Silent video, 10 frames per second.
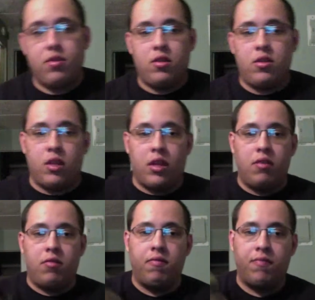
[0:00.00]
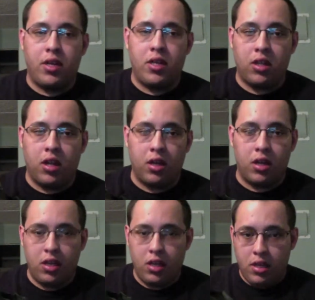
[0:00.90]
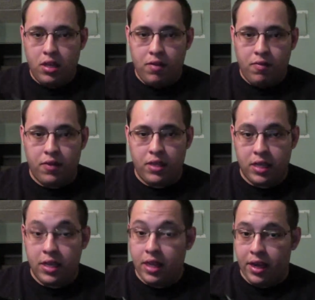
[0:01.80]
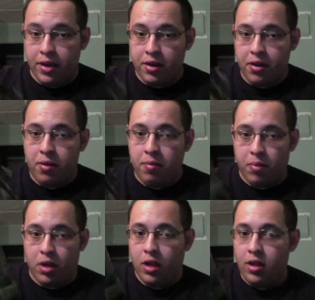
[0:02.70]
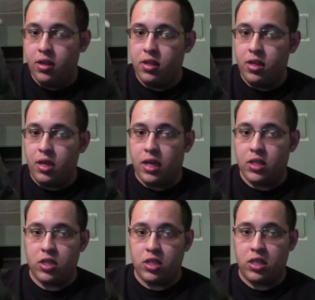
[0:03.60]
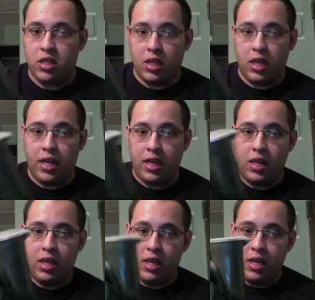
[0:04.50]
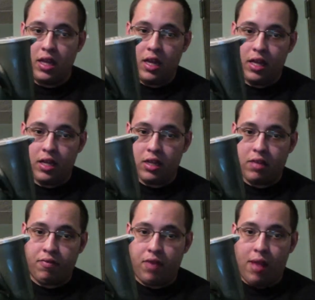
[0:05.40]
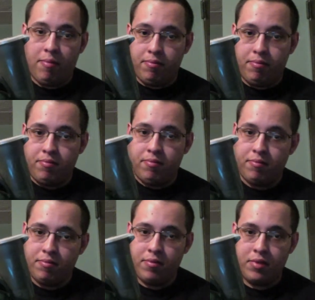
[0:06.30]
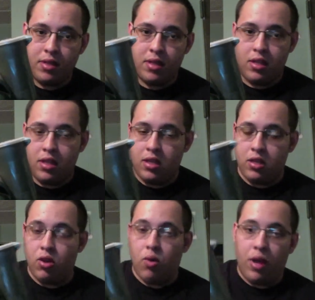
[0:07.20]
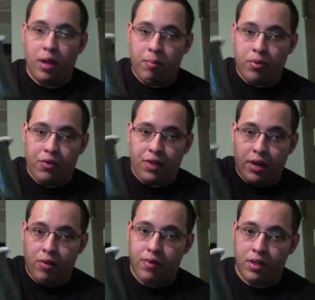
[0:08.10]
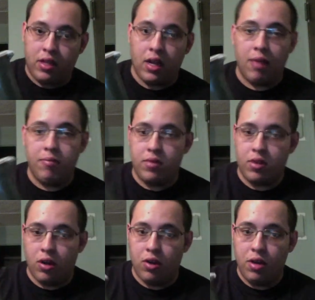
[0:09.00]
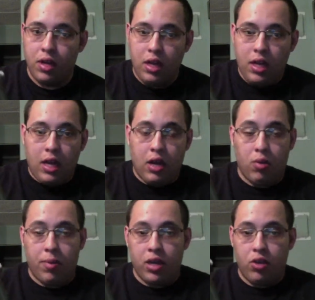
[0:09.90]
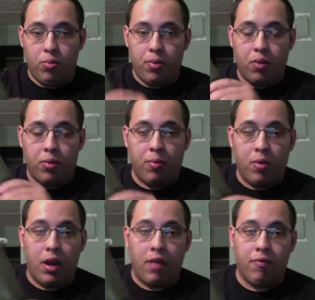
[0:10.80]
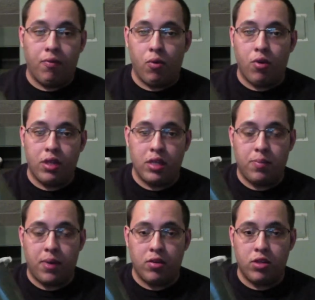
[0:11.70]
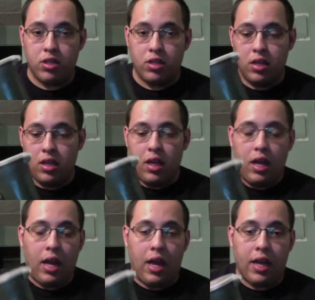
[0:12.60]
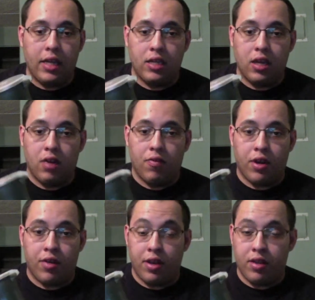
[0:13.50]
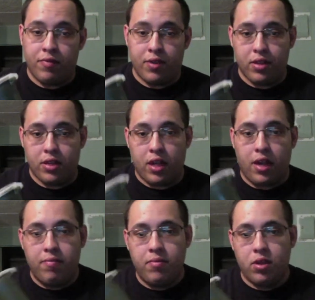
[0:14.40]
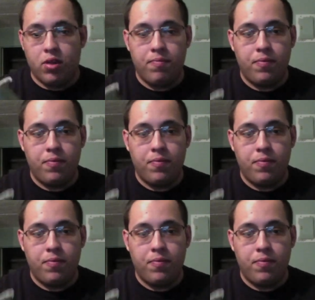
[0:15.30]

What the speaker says: See, very snug, fits in there, but as you can see the length, and look at the flat. No way I'm pulling that over the top. So I don't know about you, but I wouldn't want to have 4 in these pouches and run around the field like that. So